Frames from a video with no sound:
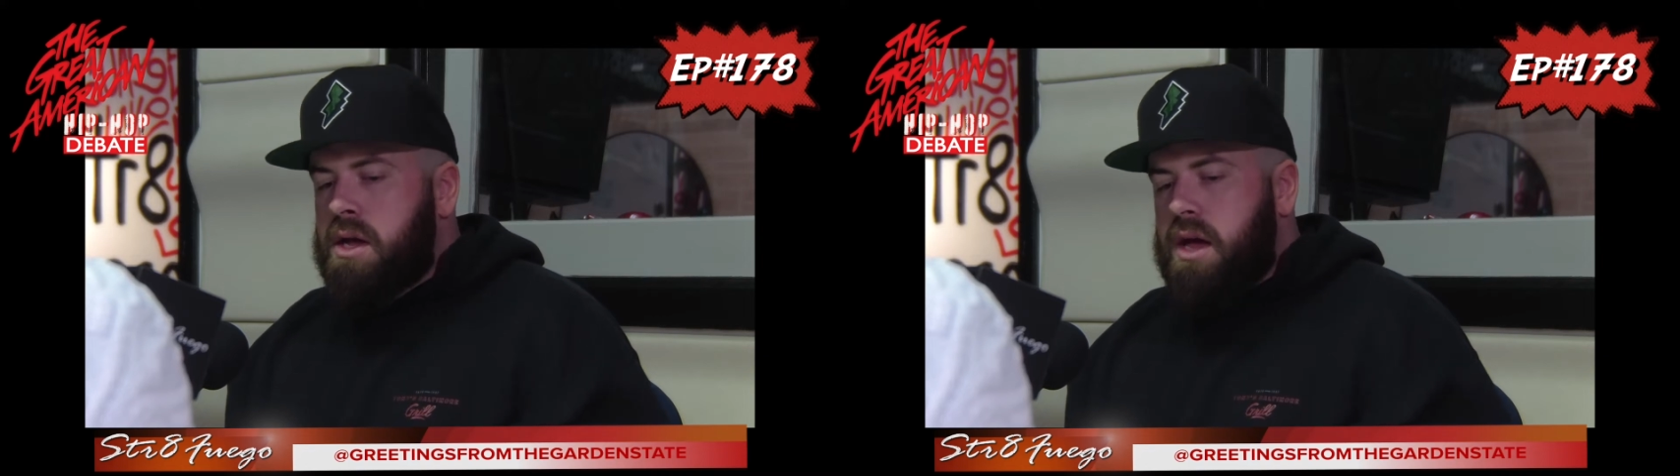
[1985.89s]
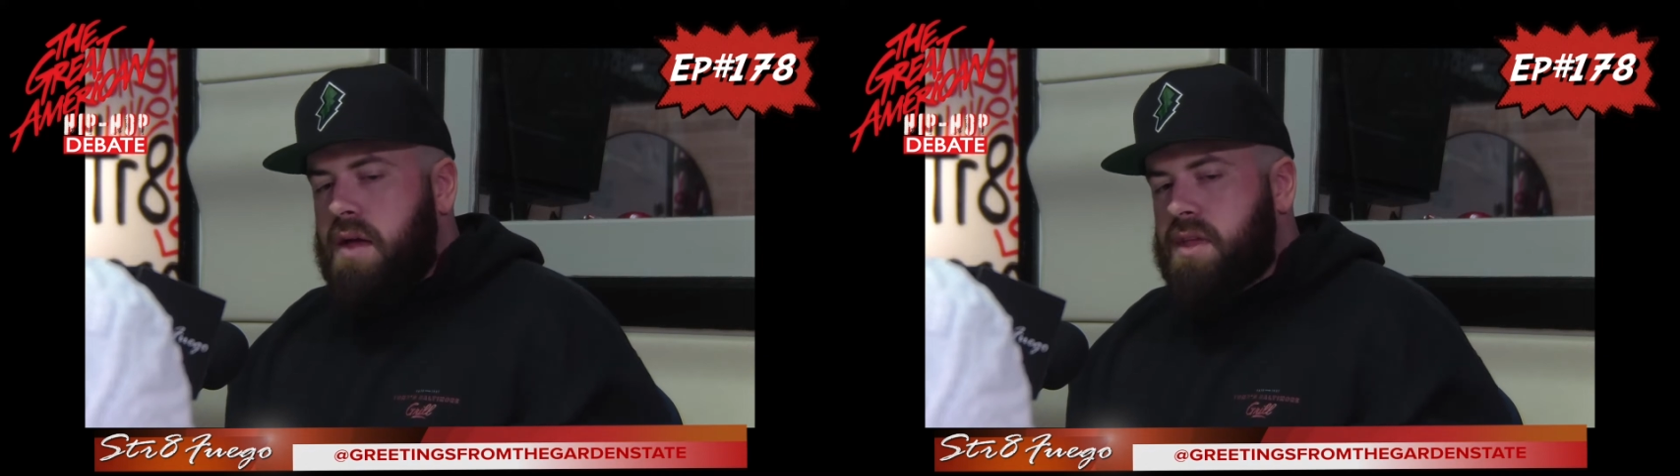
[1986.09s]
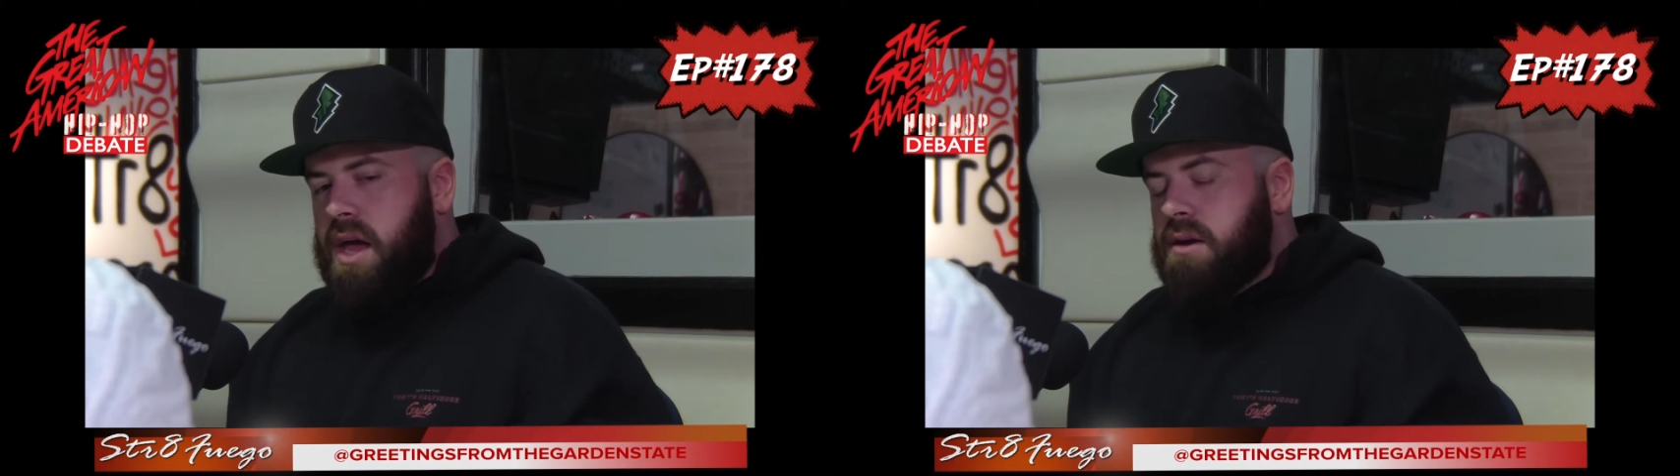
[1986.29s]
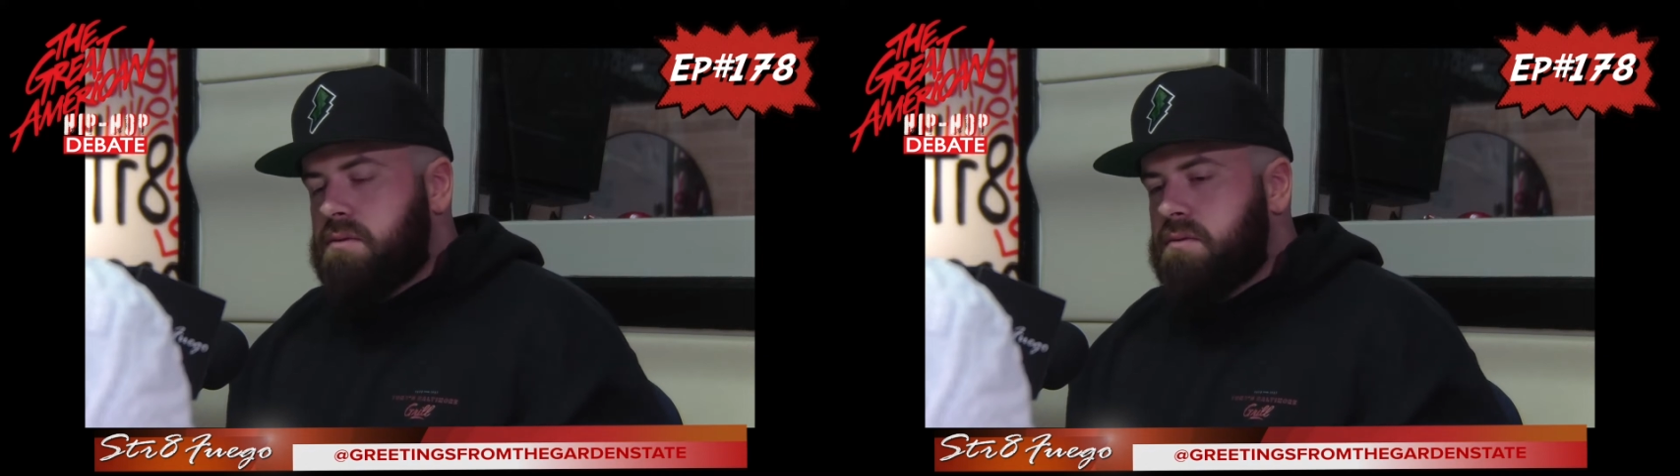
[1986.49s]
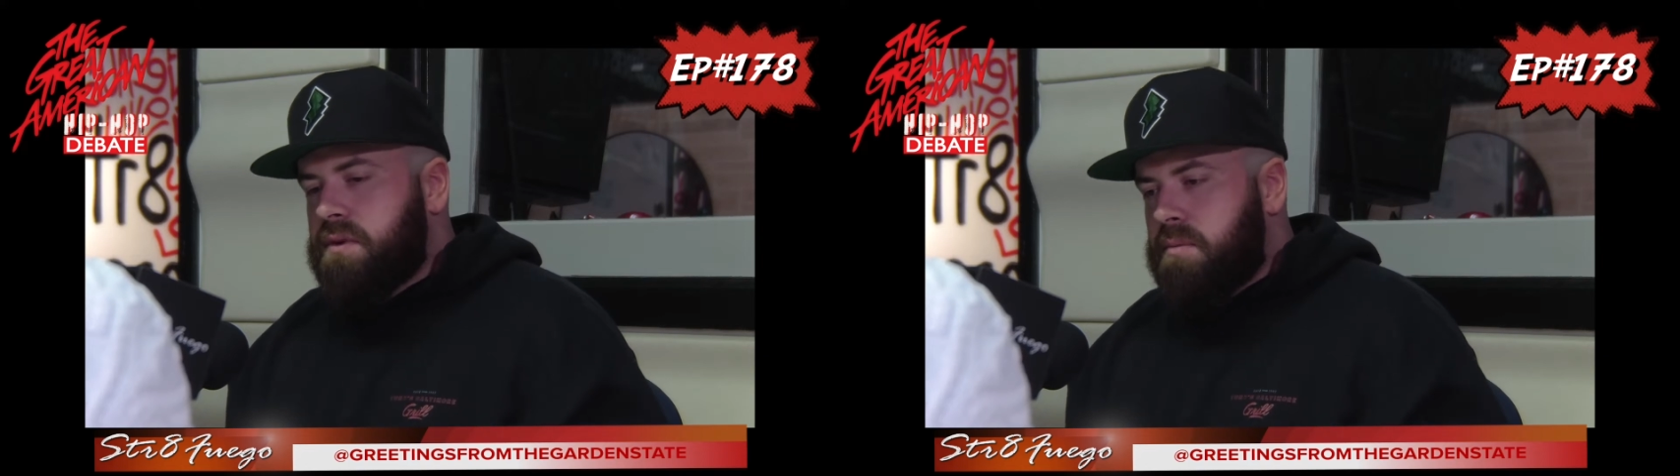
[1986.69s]
And
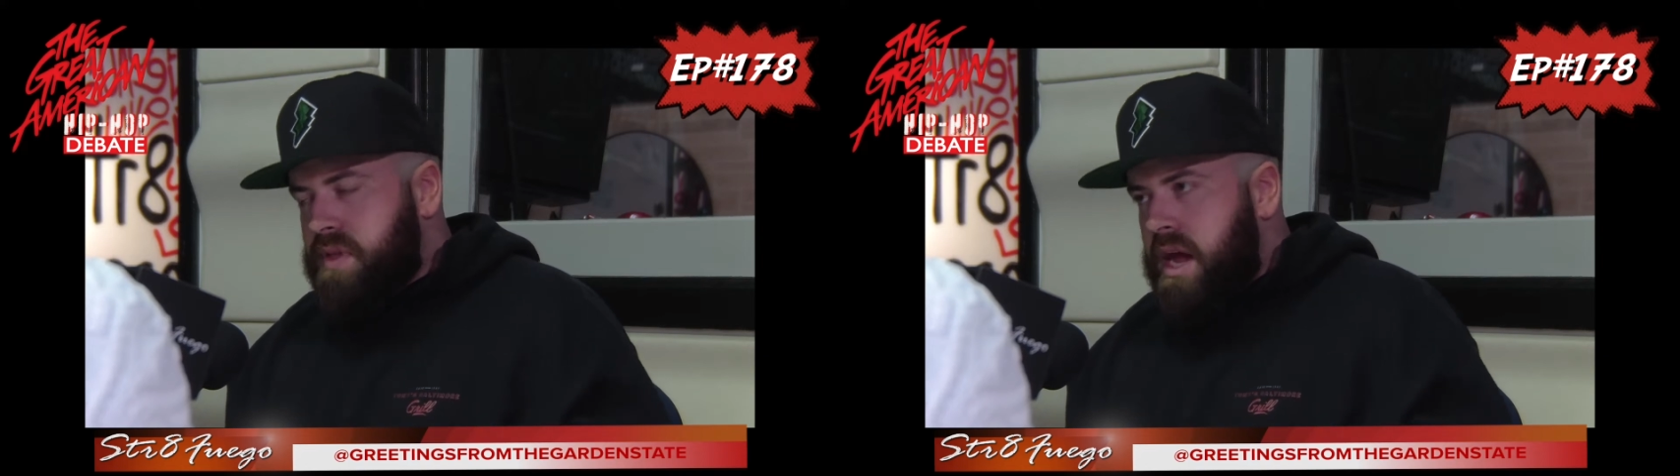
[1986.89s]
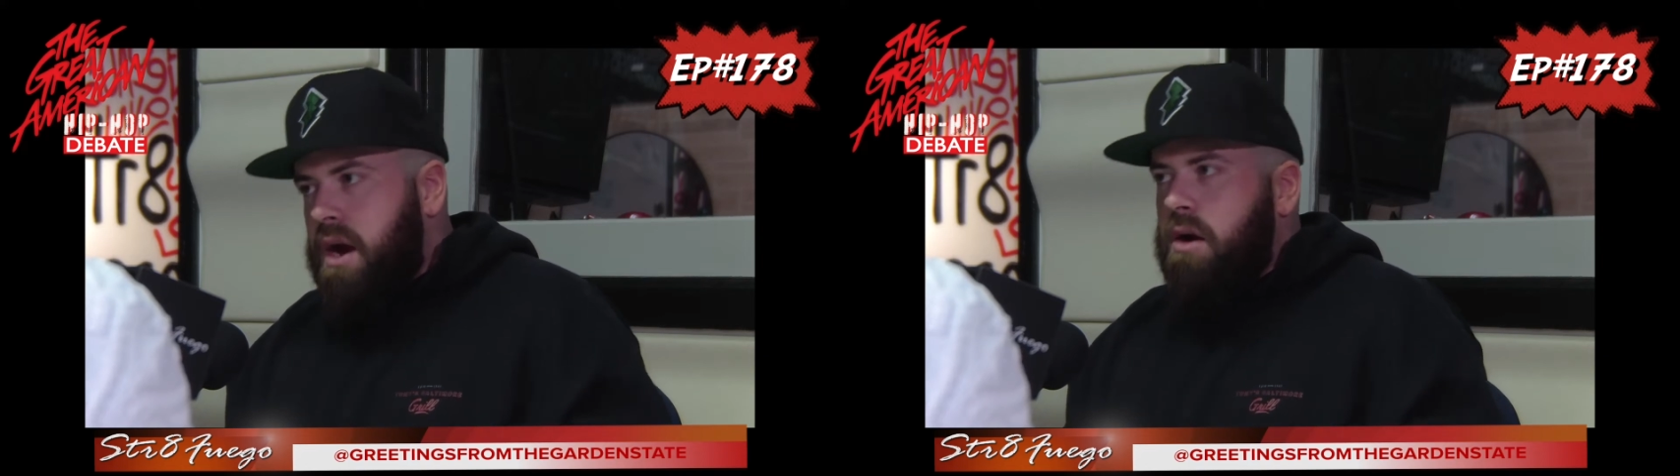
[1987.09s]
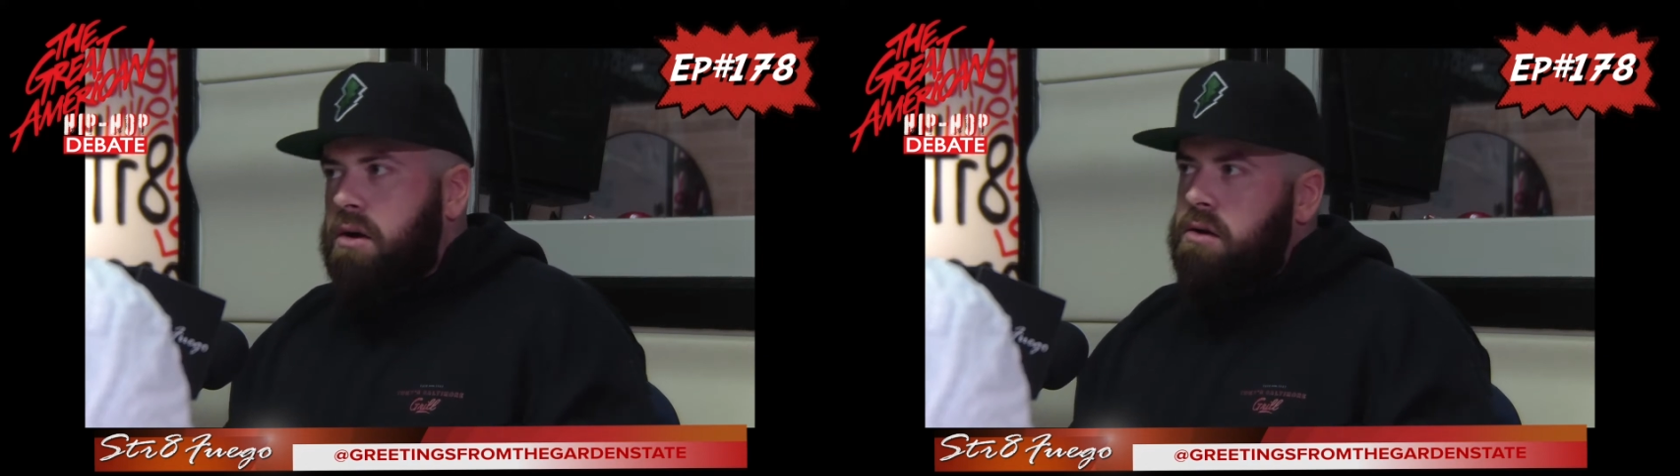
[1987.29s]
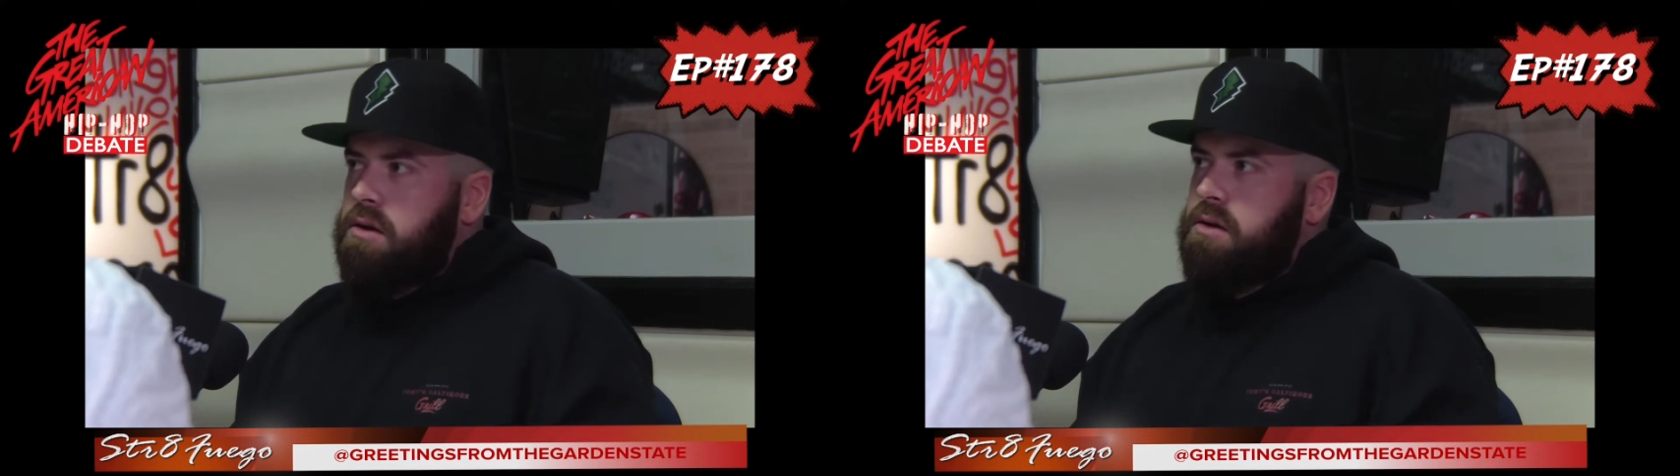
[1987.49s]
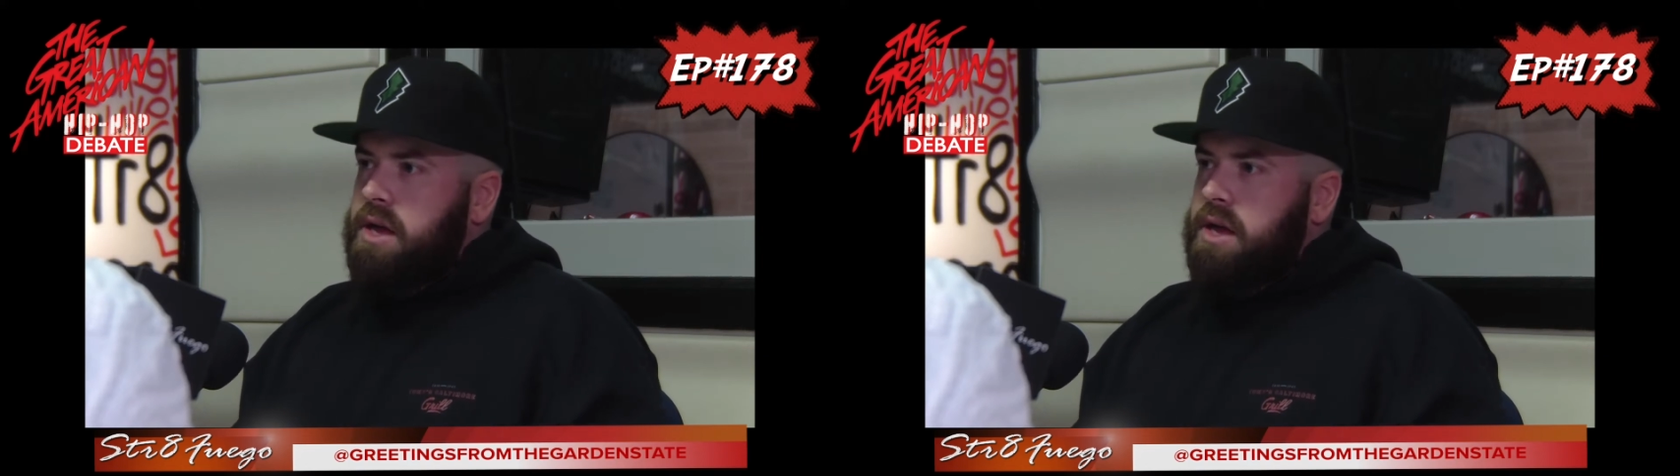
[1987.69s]
then from there,